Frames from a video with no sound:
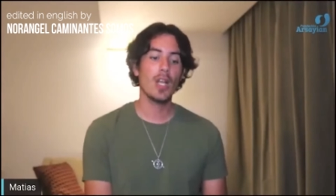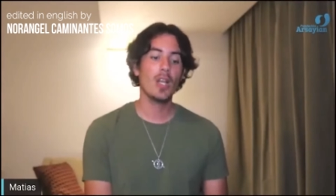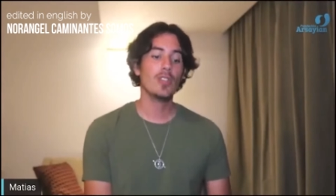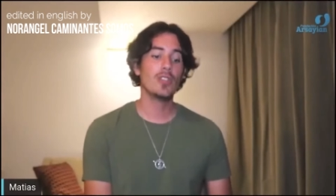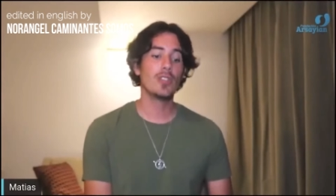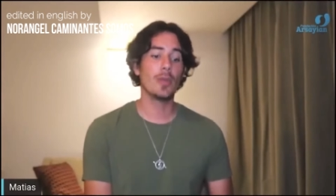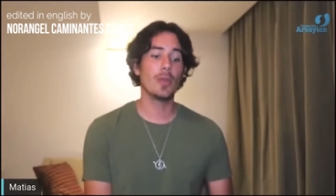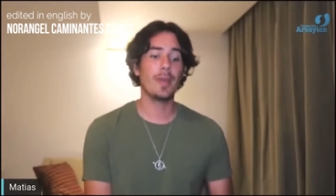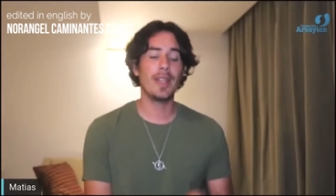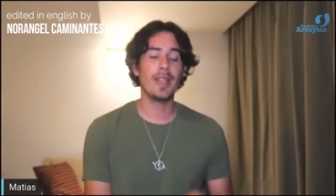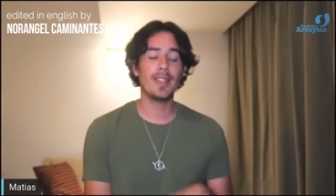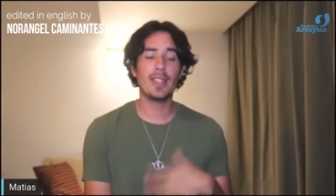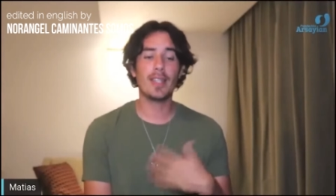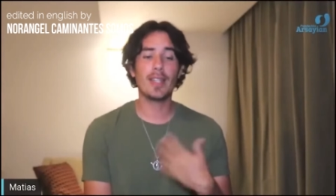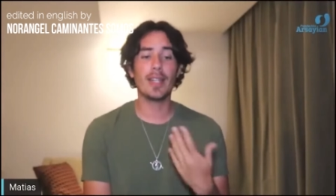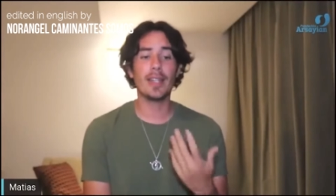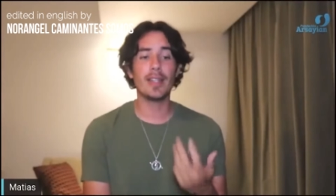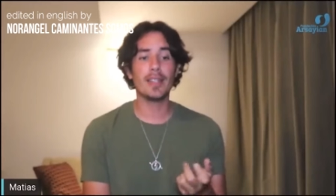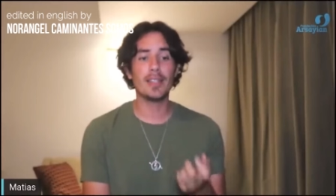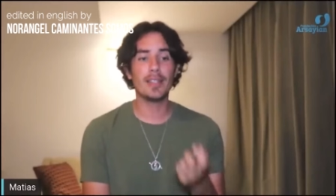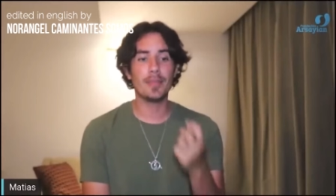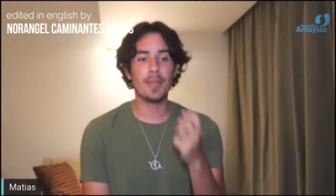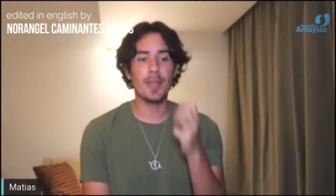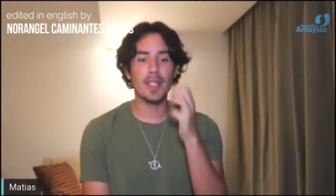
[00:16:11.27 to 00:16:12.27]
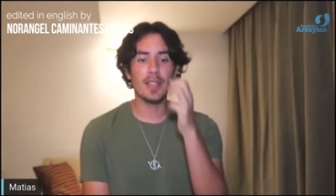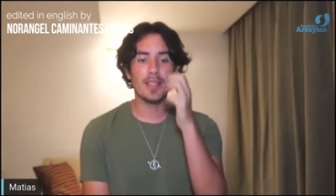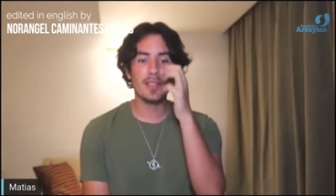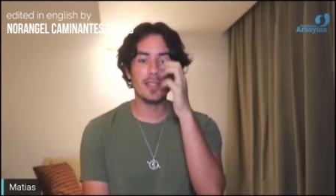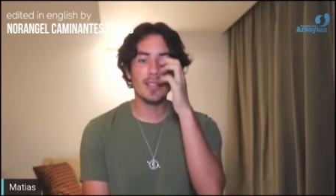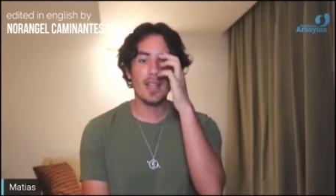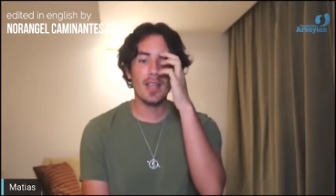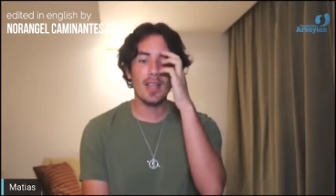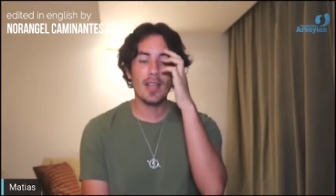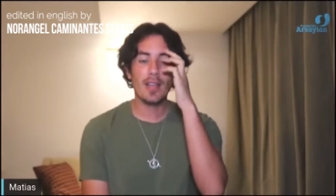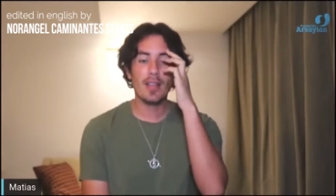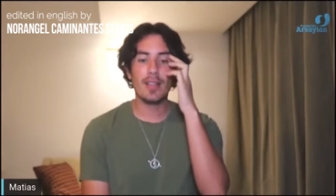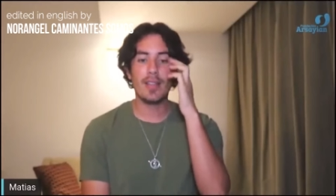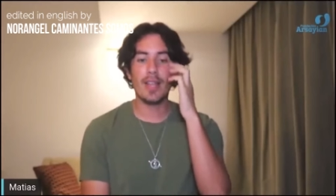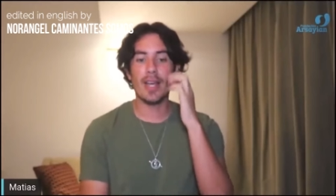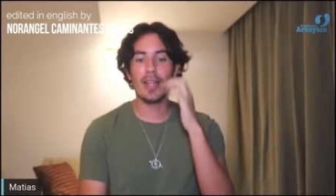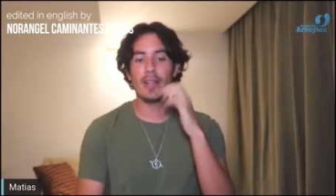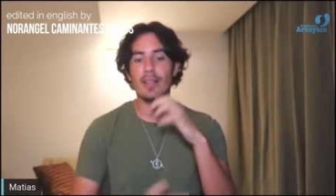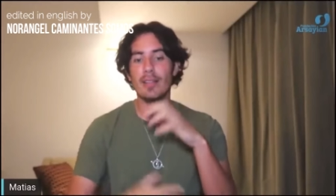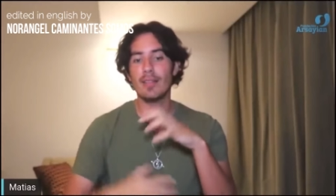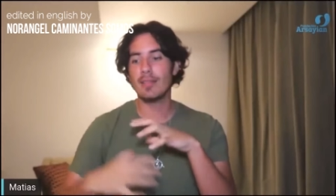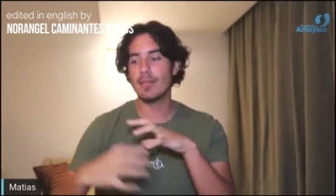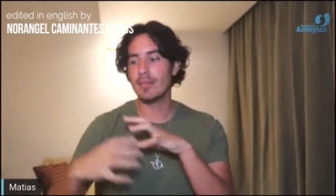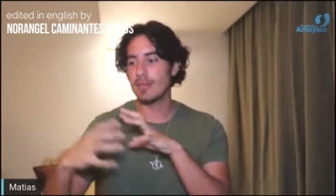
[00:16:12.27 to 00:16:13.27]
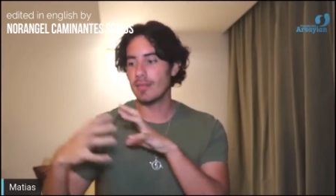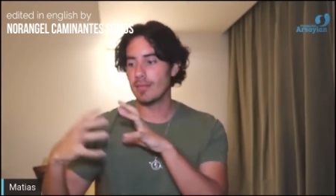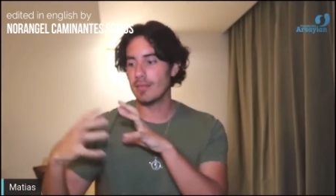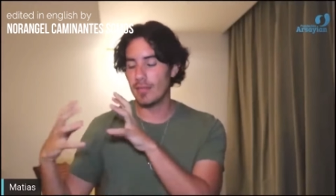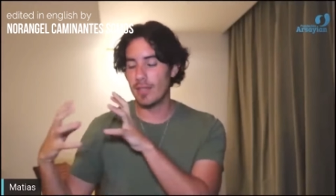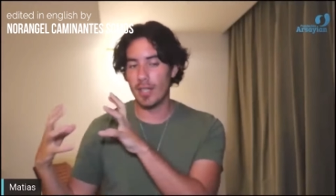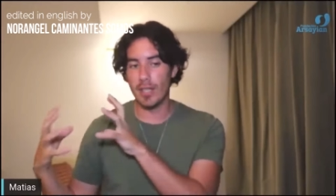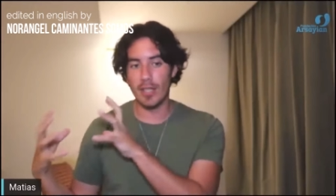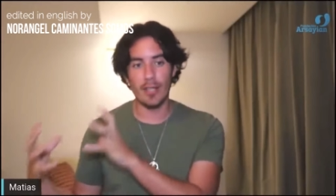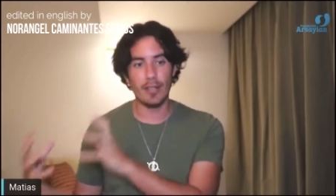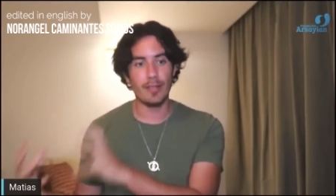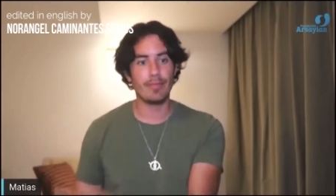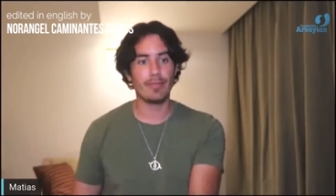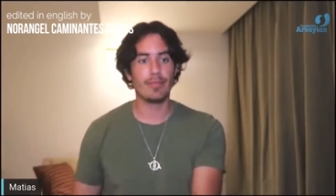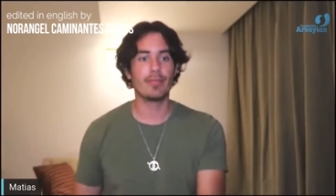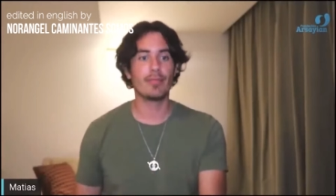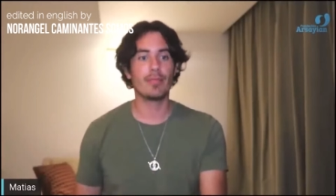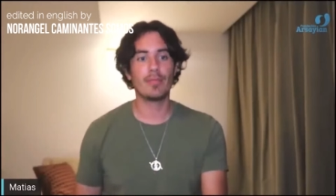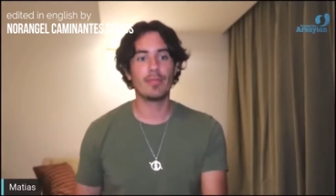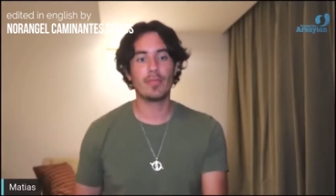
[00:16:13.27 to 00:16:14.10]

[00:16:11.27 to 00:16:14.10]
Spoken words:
So basically this means that the